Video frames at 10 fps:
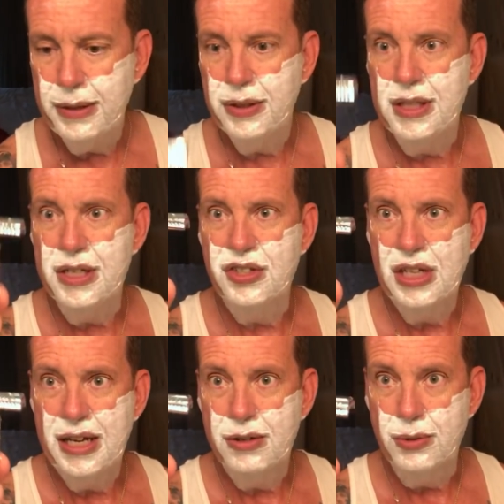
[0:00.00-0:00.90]
about the uh,
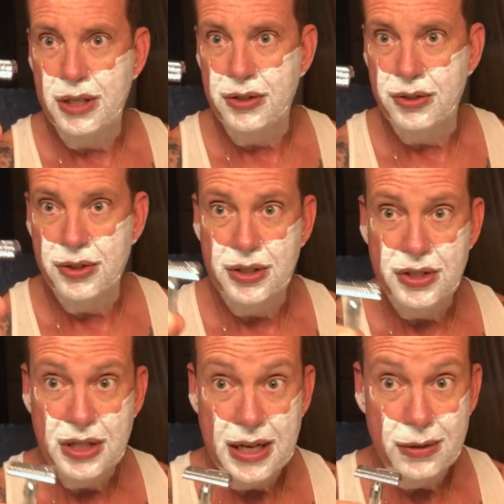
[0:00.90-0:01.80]
slant razors, and
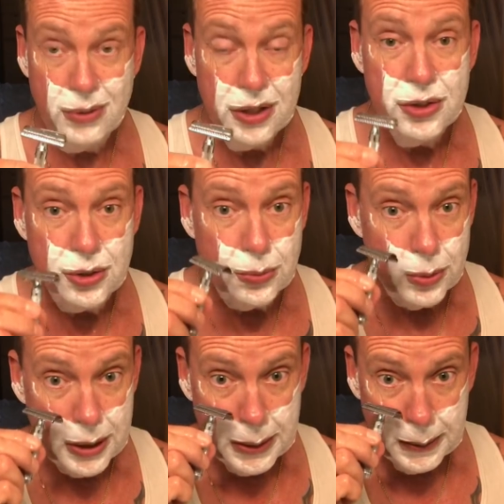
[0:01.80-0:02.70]
the slant razors
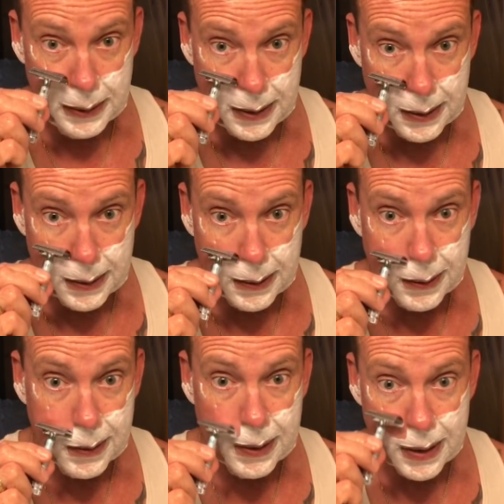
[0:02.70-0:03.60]
really
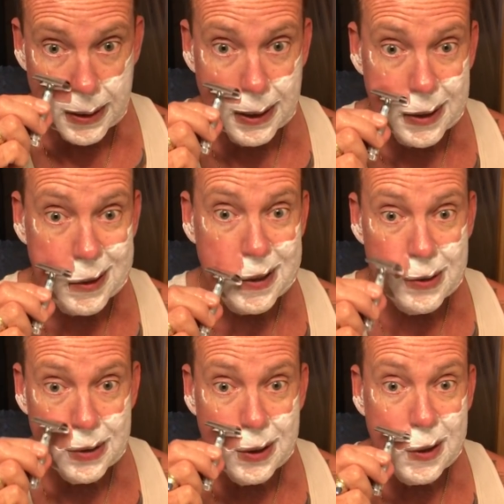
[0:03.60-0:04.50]
cut like a
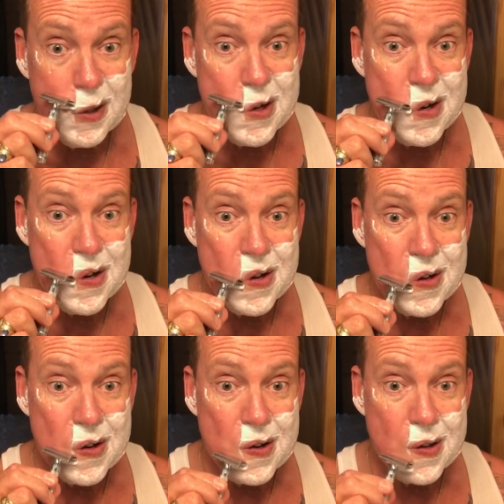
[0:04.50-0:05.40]
guillotine.
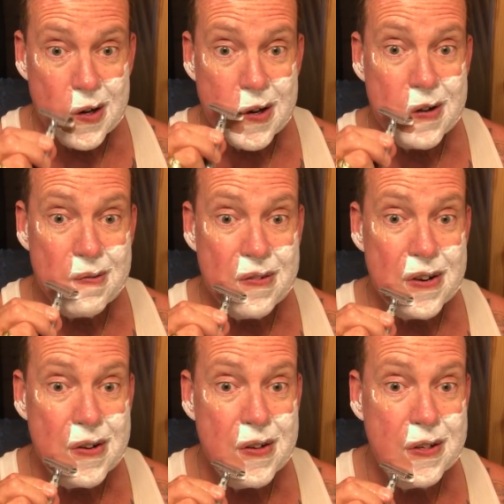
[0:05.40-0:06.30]
They cut
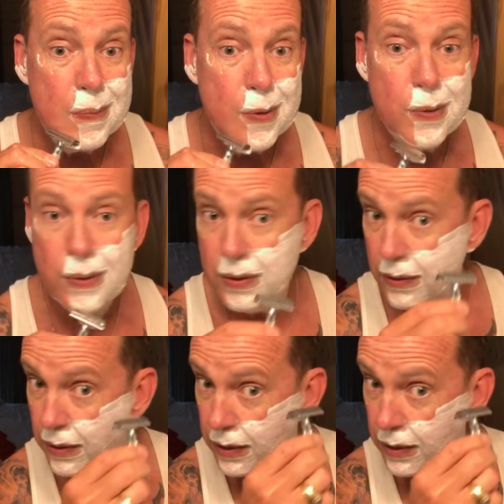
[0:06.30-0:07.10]
very smooth.